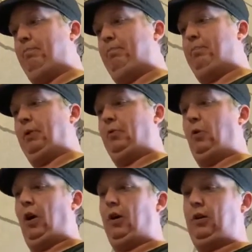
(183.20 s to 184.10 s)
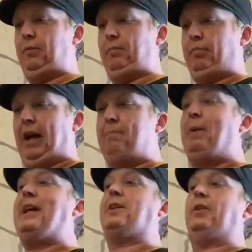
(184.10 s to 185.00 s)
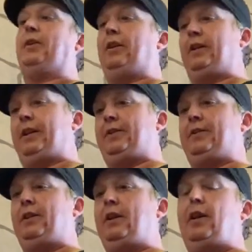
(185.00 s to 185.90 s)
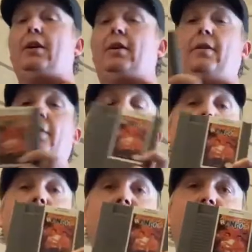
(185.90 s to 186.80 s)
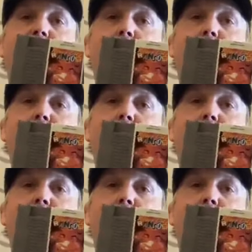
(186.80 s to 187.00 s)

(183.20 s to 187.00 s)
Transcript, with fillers: Brad Baker. There it is. River City